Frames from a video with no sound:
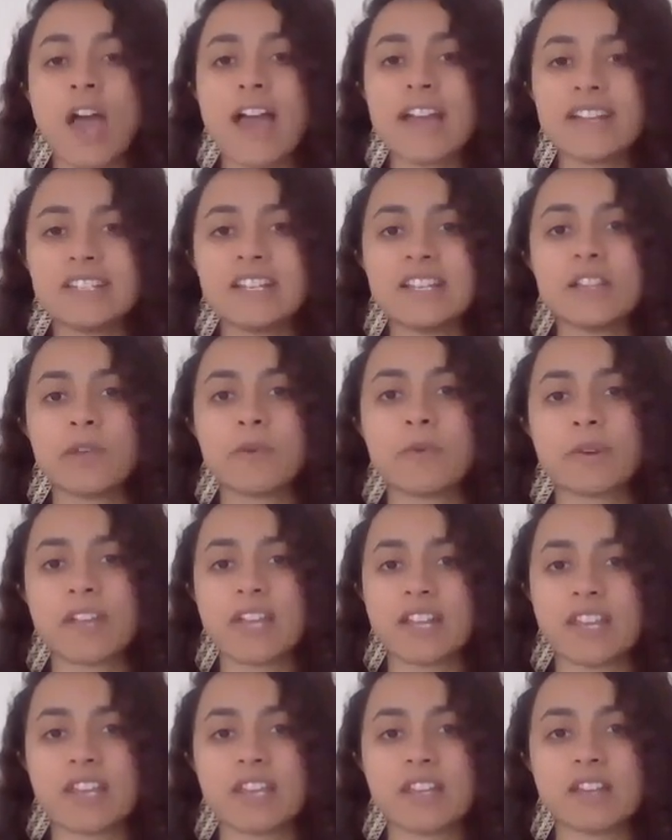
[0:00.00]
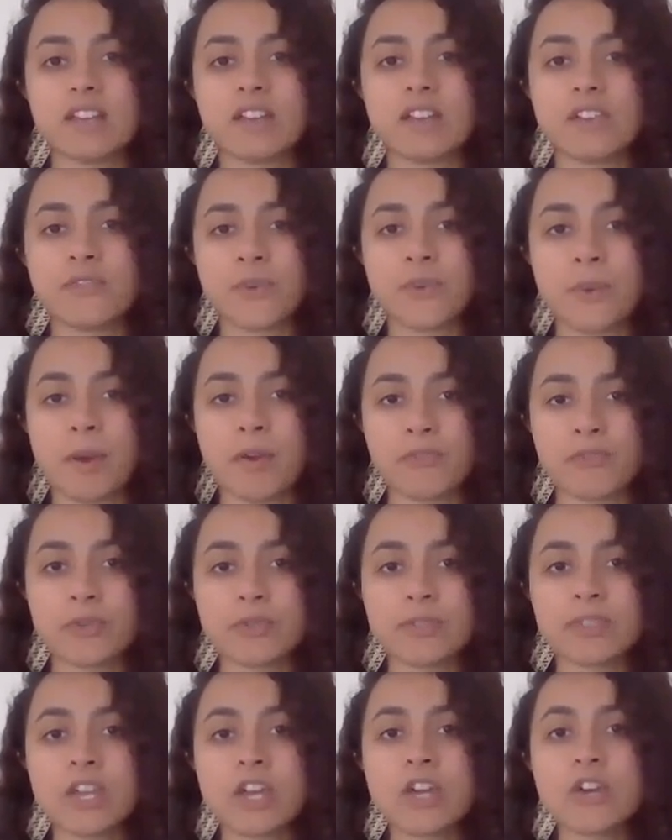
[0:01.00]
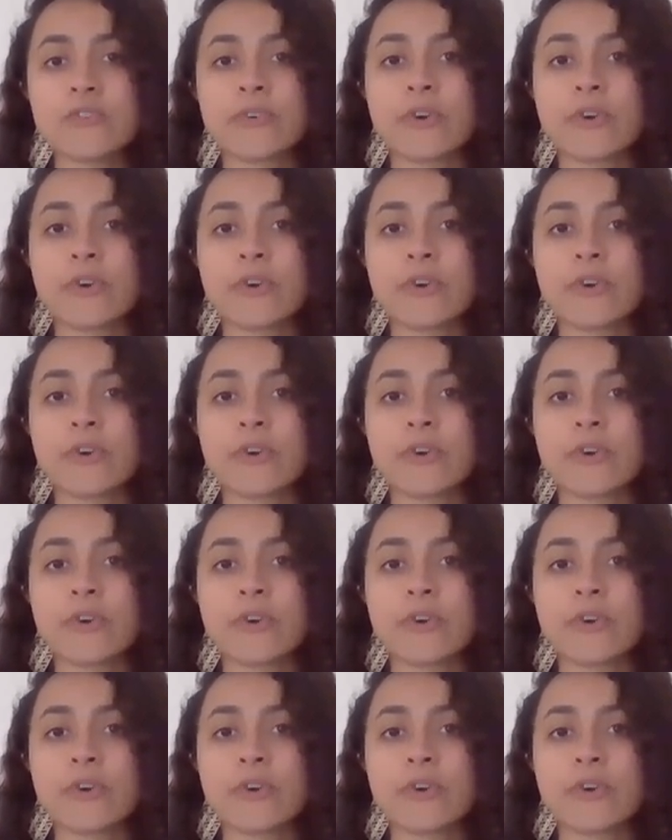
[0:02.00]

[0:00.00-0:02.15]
Ideally, we're getting it from our foods.